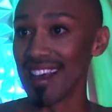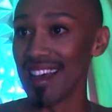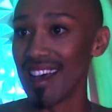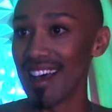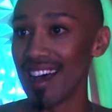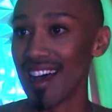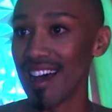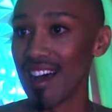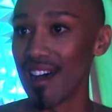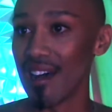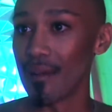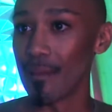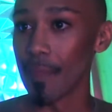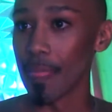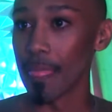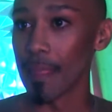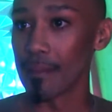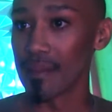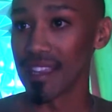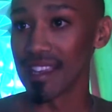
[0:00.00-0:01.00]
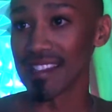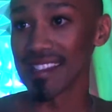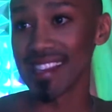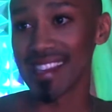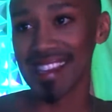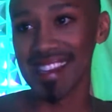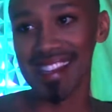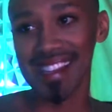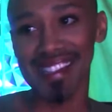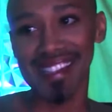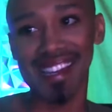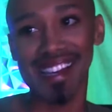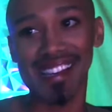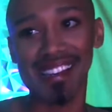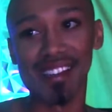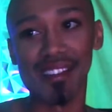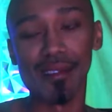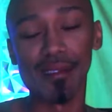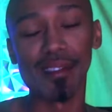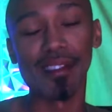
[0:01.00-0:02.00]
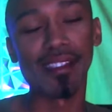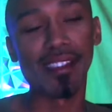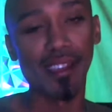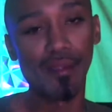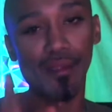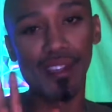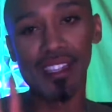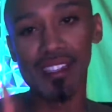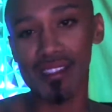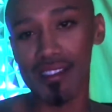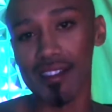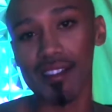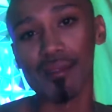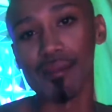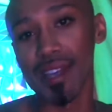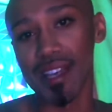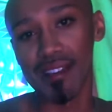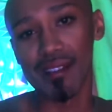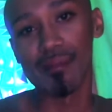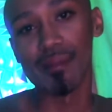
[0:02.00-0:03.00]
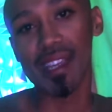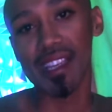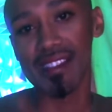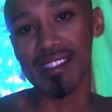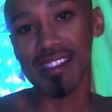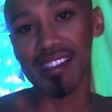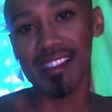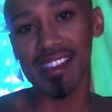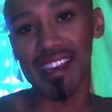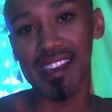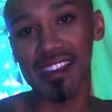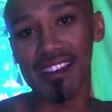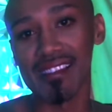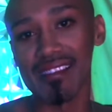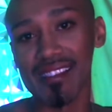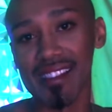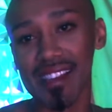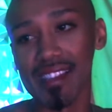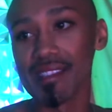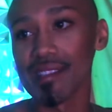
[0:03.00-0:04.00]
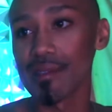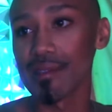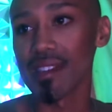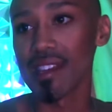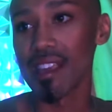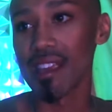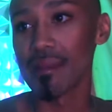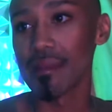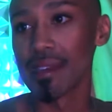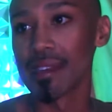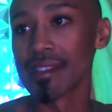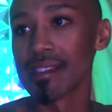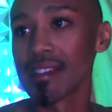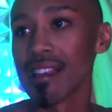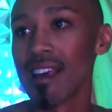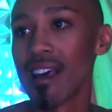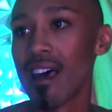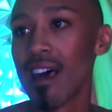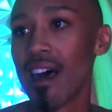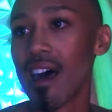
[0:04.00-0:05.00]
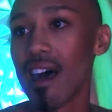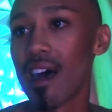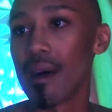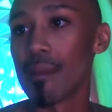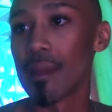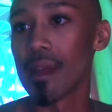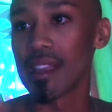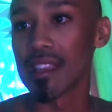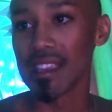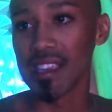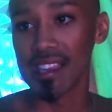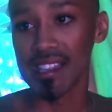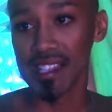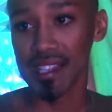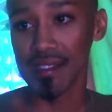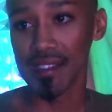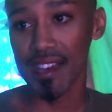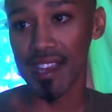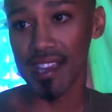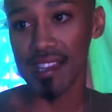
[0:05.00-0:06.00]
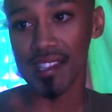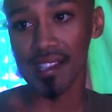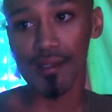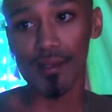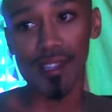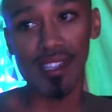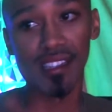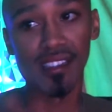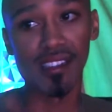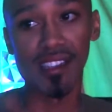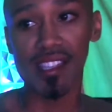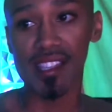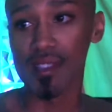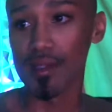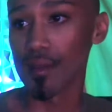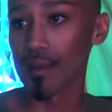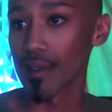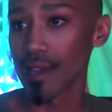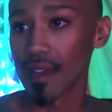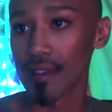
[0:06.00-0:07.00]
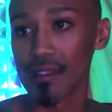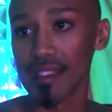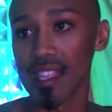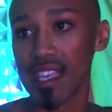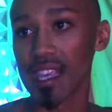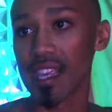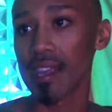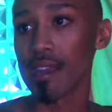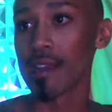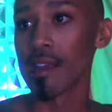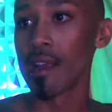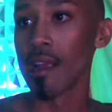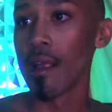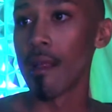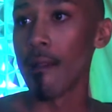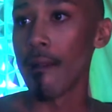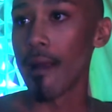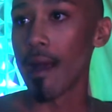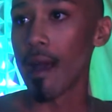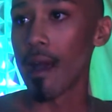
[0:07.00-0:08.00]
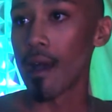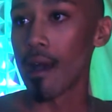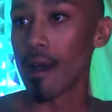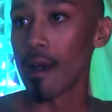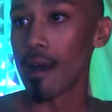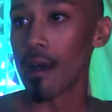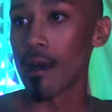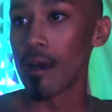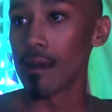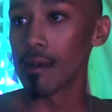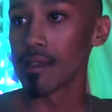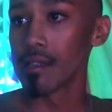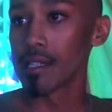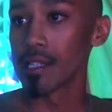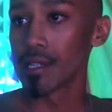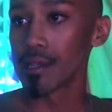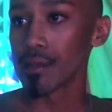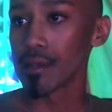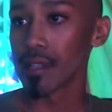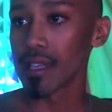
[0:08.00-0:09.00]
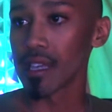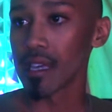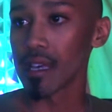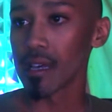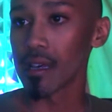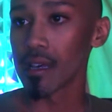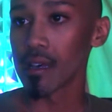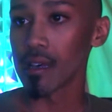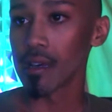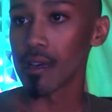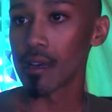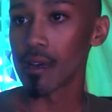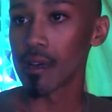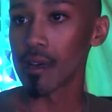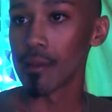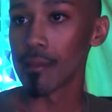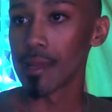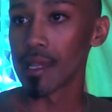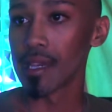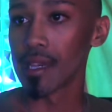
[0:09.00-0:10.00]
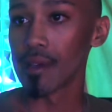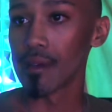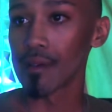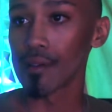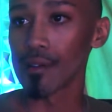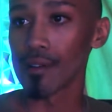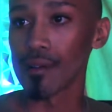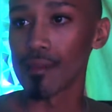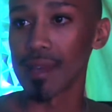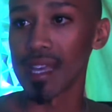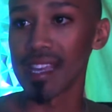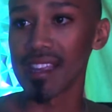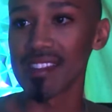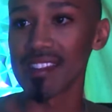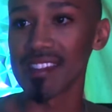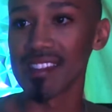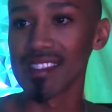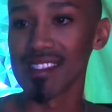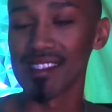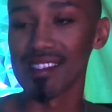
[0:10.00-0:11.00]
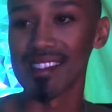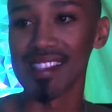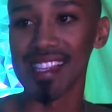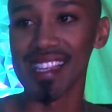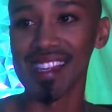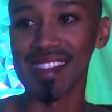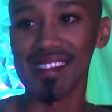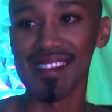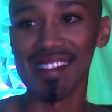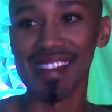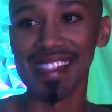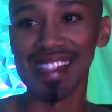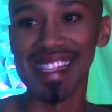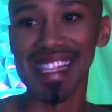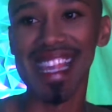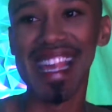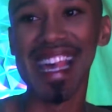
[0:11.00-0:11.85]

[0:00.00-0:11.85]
Beyonce eating tacos. Can we just talk about how amazing that screen name is? Yes, you can ask a question. Just throw it out there. Julia. No, girl. Baggages are secrets.